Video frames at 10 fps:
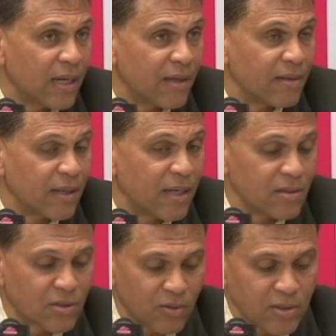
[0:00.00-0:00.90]

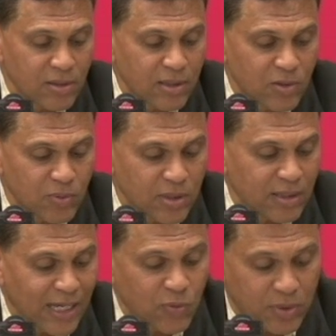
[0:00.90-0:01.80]
And so that's
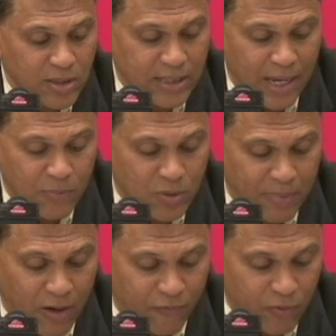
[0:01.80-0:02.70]
what this game was
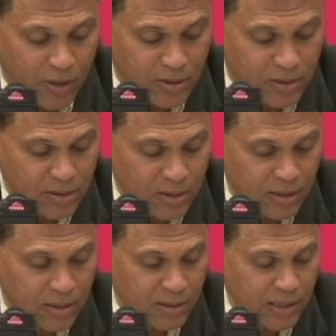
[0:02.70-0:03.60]
about for us,
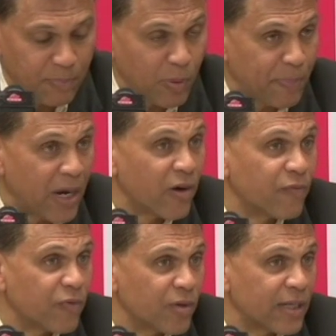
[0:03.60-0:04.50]
and get
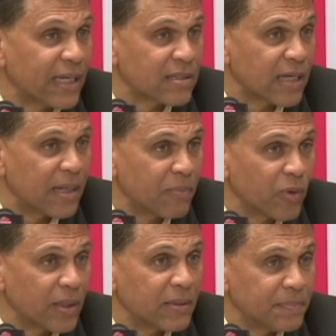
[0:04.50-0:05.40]
preparing for the next game,
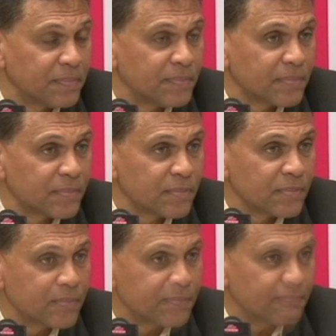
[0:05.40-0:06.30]
really.
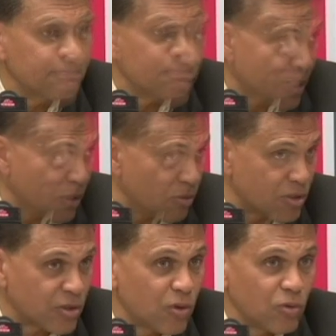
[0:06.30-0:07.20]
Well, Kendall,
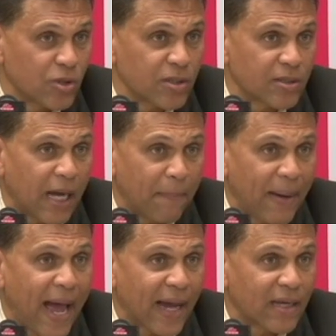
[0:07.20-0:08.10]
who just got
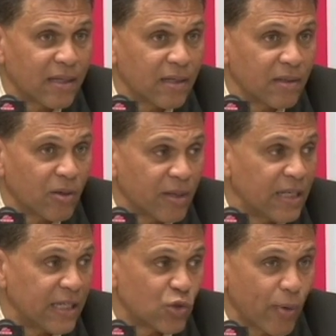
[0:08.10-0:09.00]
back, you know, he
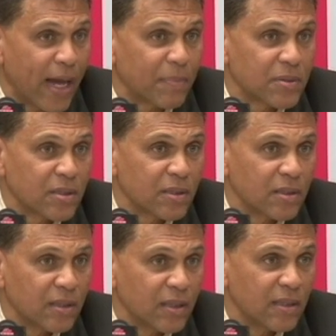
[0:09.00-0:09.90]
needs reps.
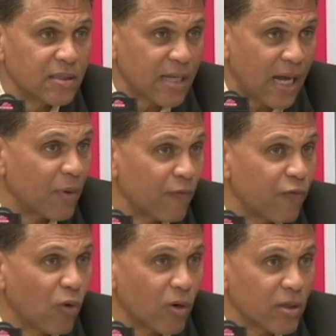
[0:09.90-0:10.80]
He needs on the
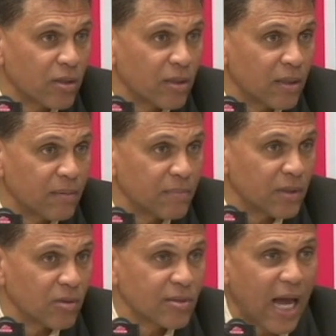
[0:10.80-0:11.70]
floor.
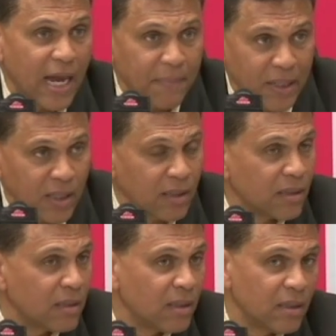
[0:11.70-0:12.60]
Timing,
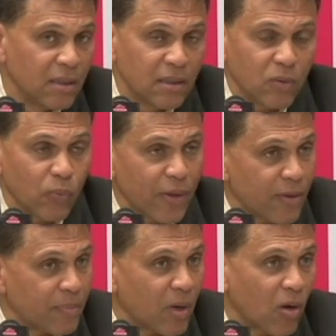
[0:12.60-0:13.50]

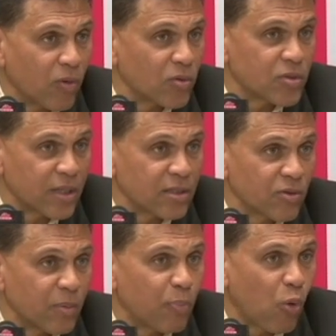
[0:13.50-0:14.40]
rhythm, all those things
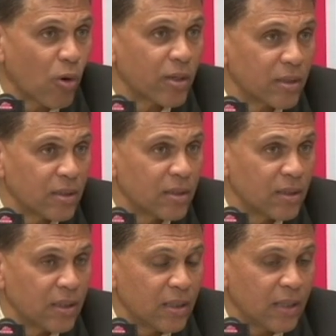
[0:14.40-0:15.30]
are important.
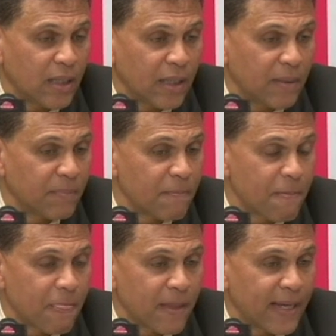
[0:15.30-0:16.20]

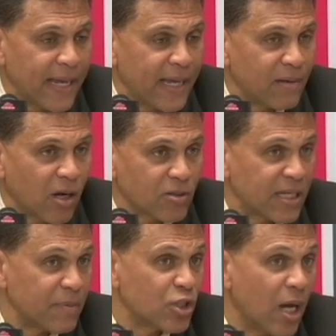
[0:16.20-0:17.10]
And our
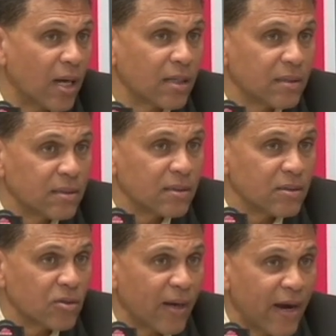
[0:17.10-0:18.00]
team is young.
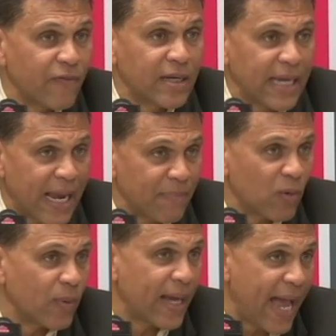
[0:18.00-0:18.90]
So every game
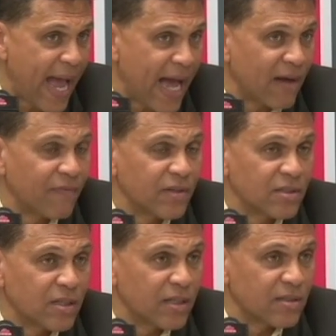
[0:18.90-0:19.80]
that we have
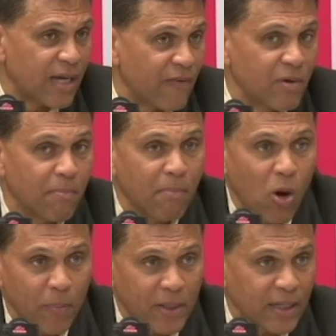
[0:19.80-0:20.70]
is every
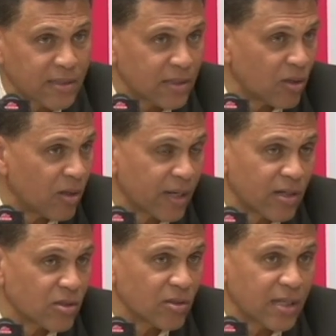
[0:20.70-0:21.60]
moment, as I tell our
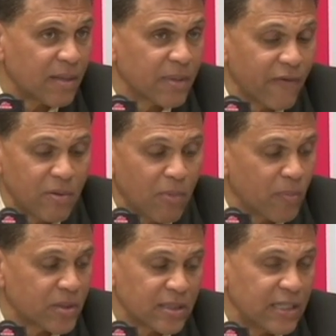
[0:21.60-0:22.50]
guys all the time, every
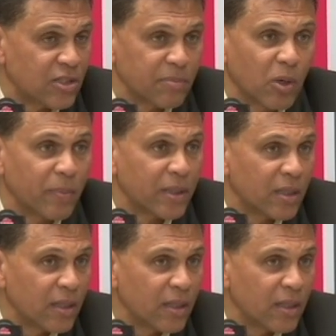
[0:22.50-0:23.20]
moment is a teaching moment.